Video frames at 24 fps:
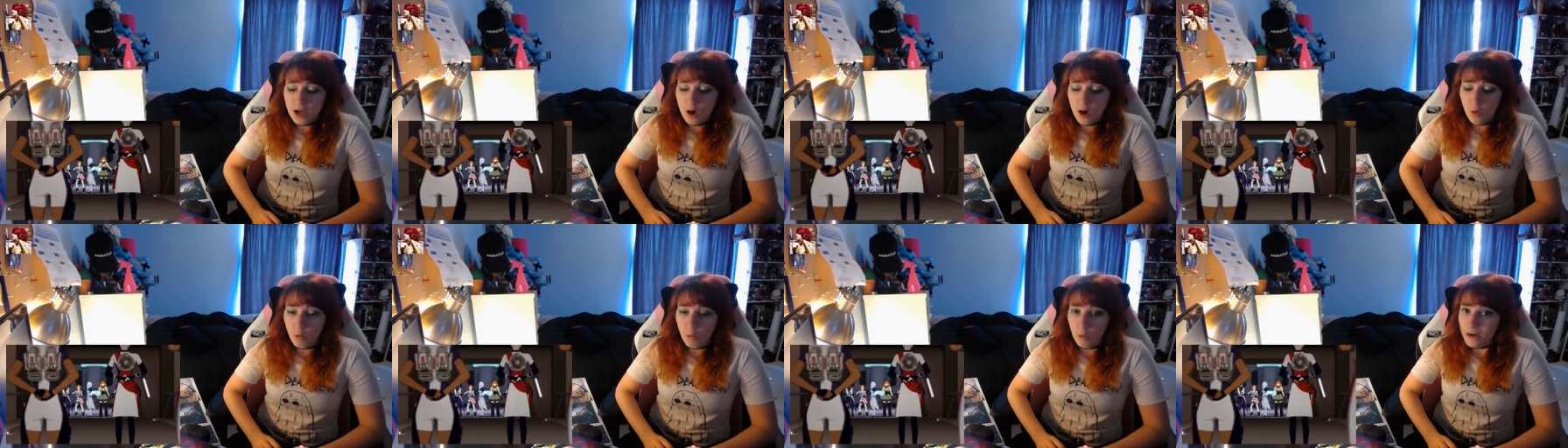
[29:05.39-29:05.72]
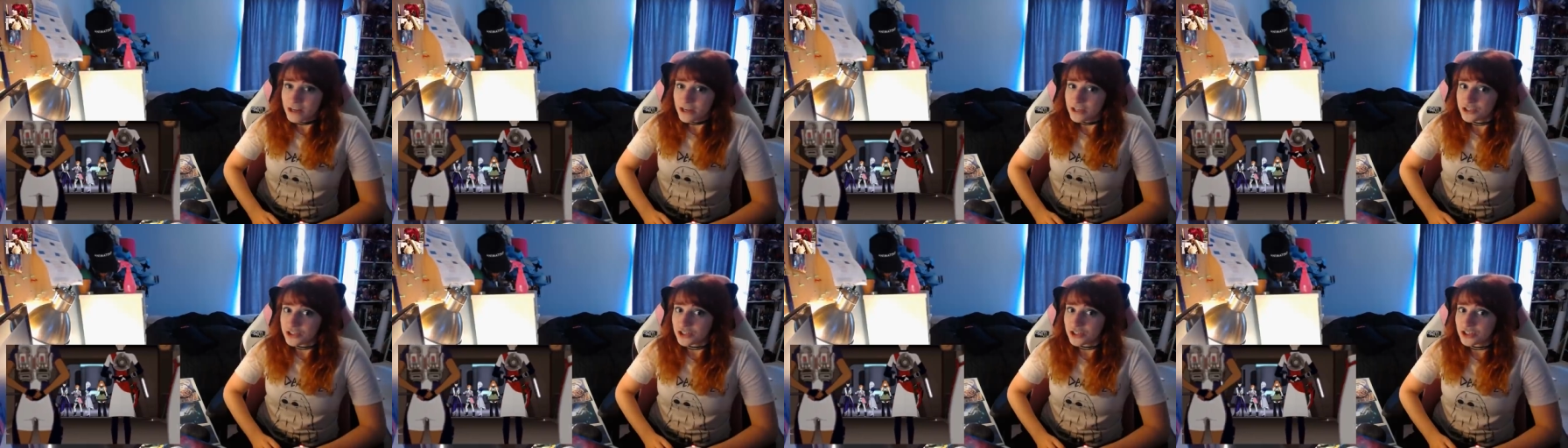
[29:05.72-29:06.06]

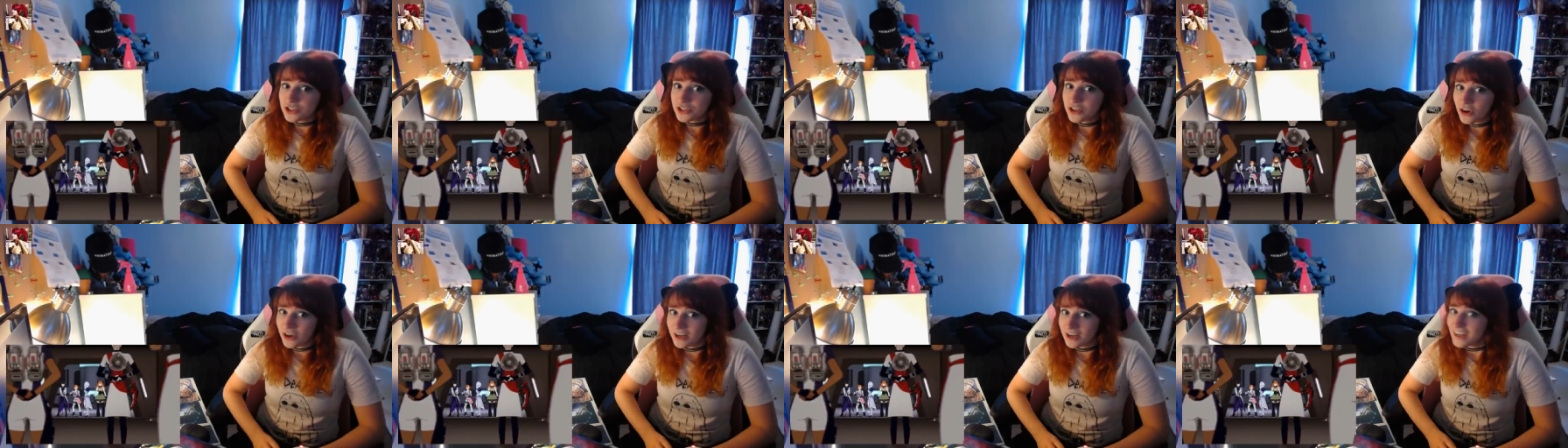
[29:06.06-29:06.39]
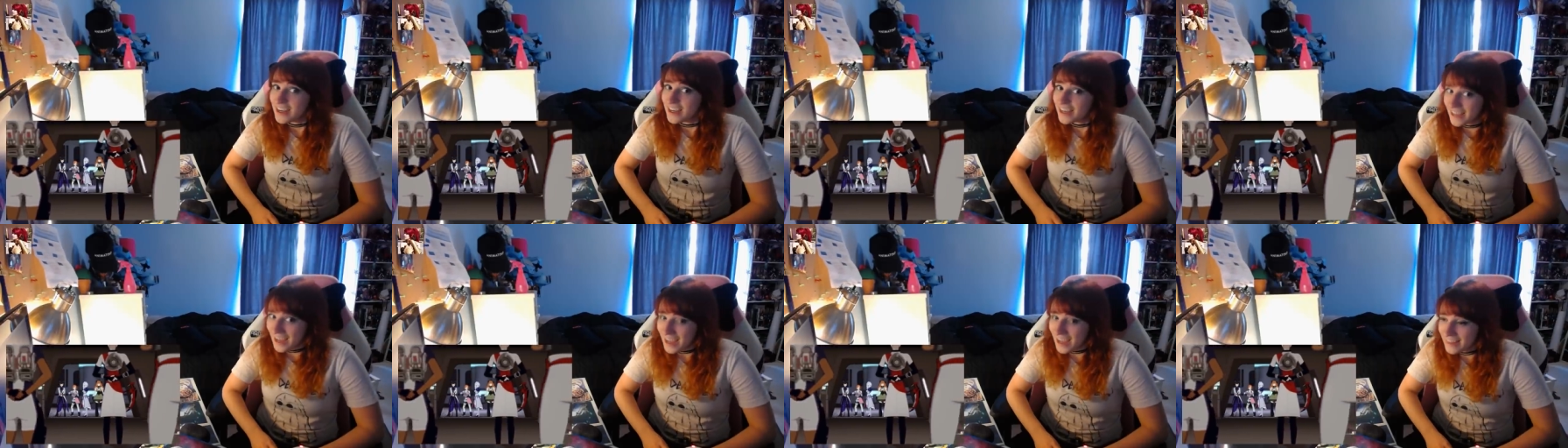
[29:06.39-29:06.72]
Winter
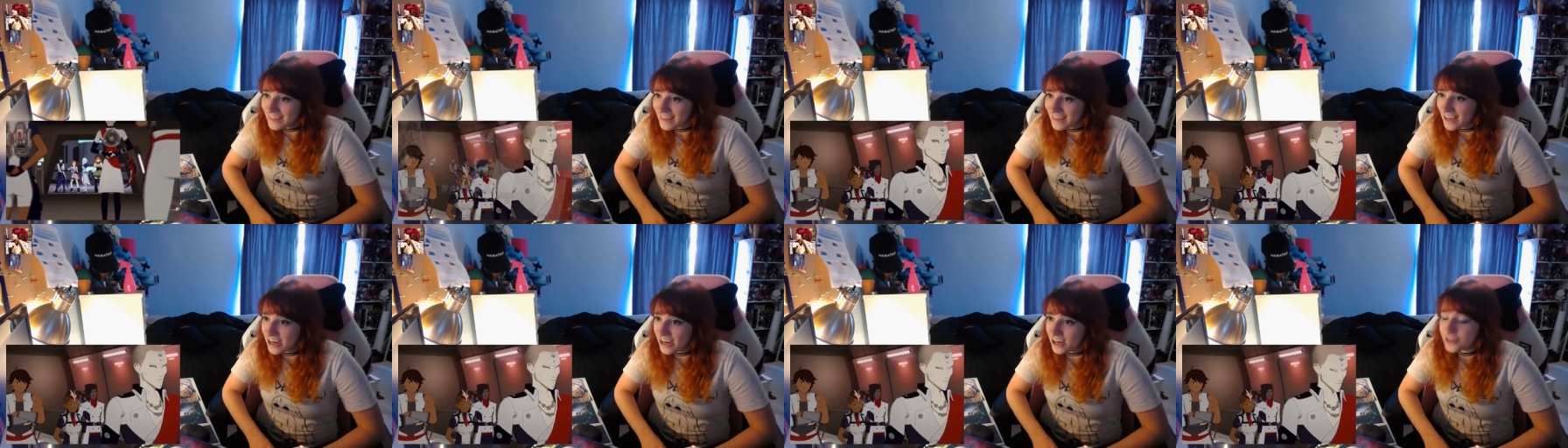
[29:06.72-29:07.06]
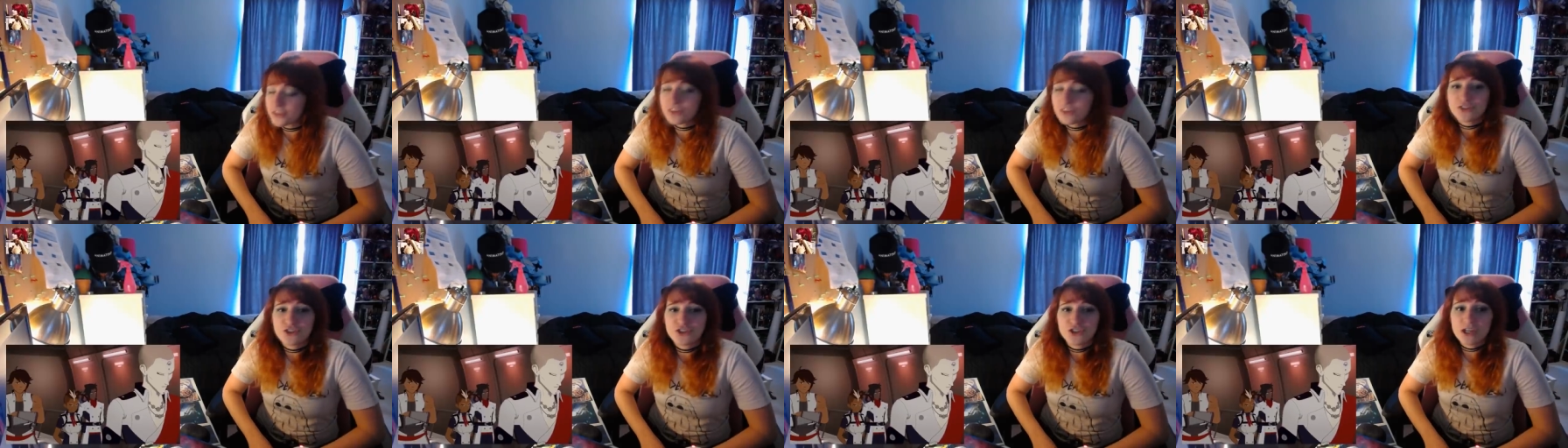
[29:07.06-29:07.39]
couldn't get there
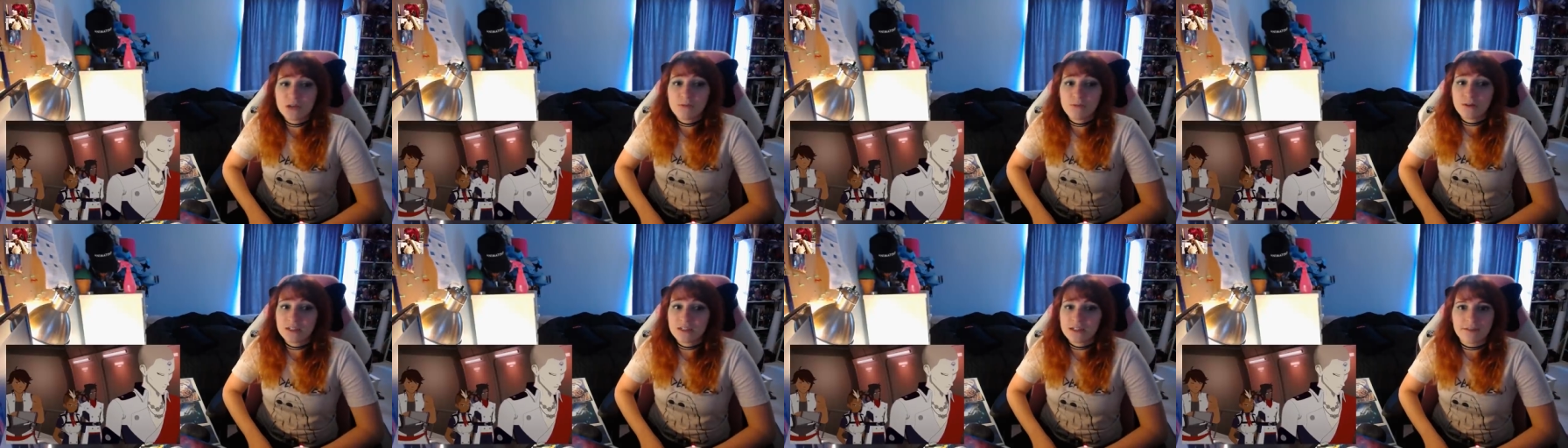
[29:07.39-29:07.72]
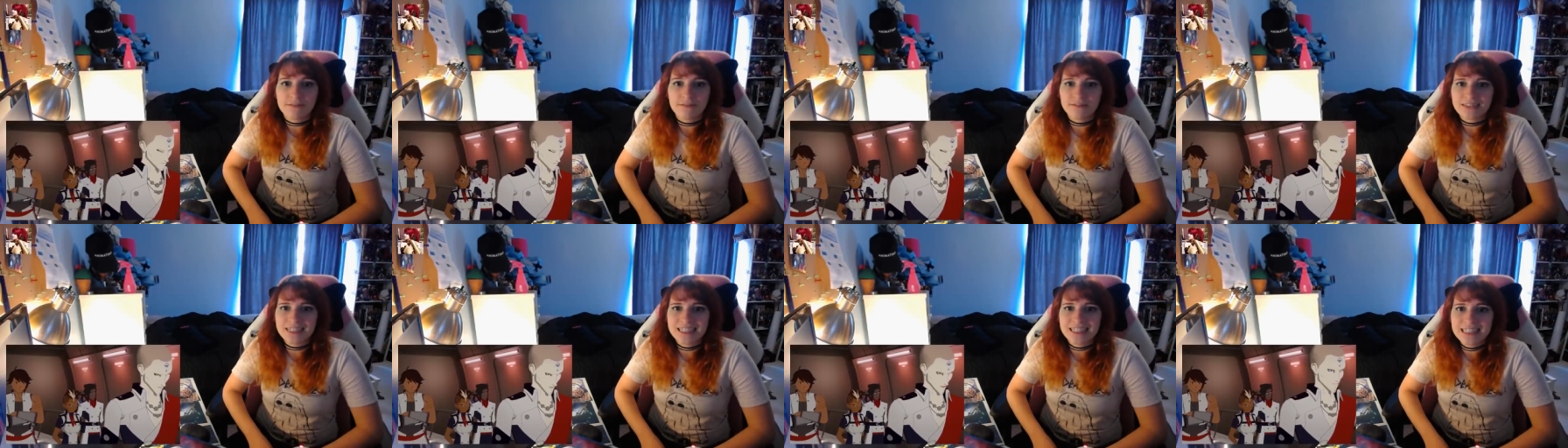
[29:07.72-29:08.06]
because she would
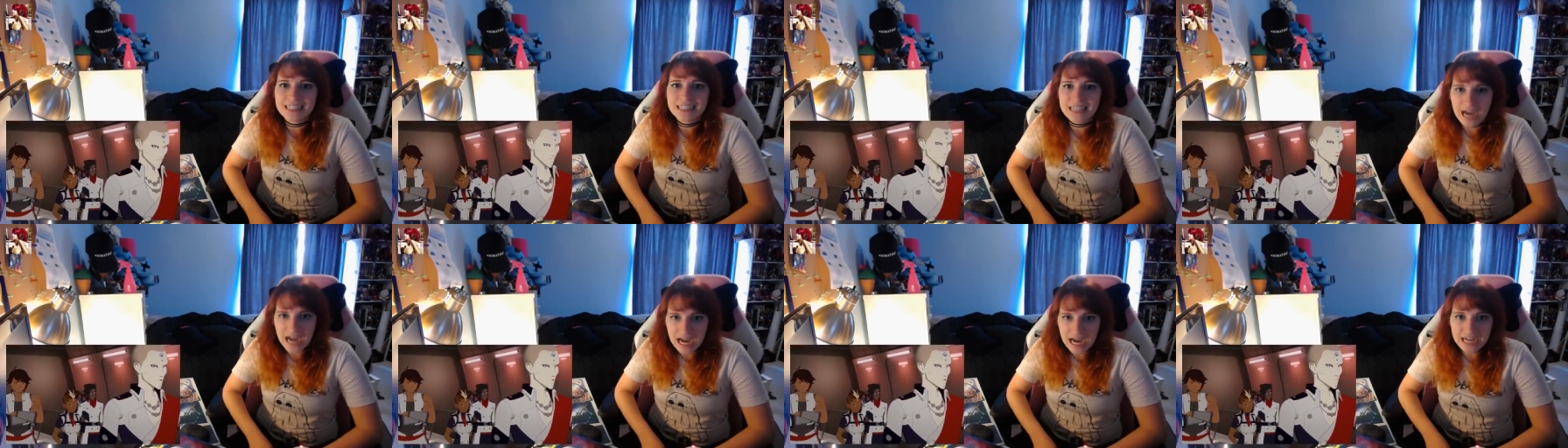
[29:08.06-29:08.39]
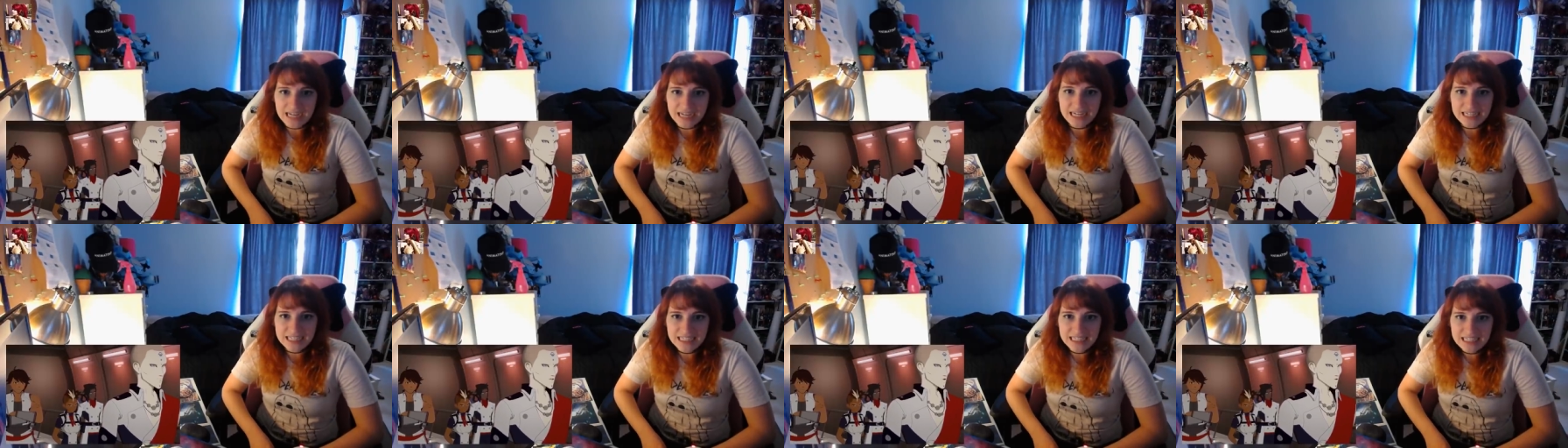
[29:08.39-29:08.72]
have
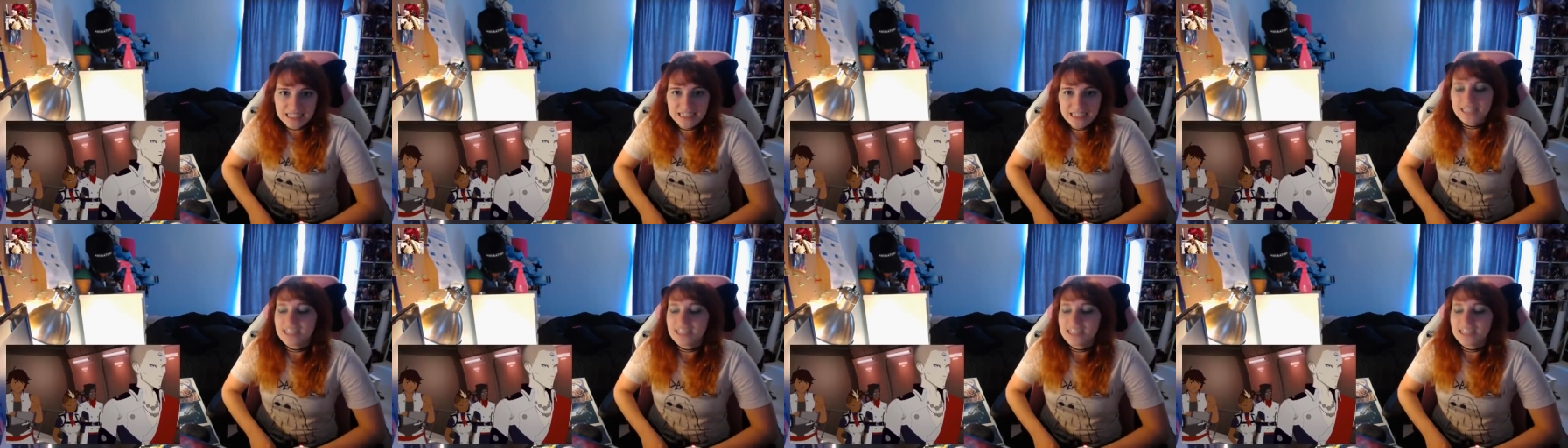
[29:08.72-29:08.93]
died